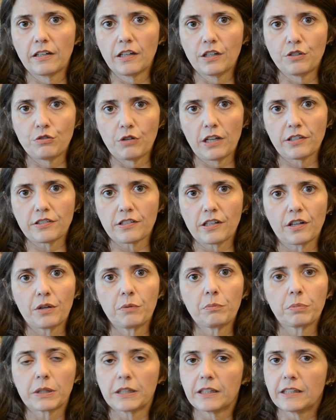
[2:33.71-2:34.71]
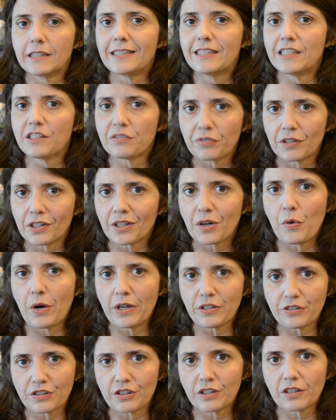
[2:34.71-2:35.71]
addressed a completely different
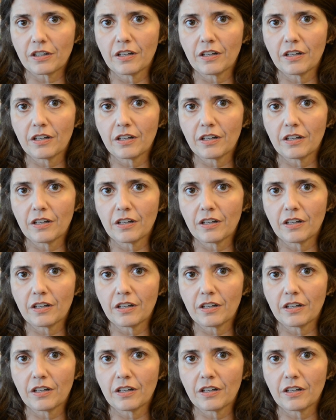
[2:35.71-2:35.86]
question.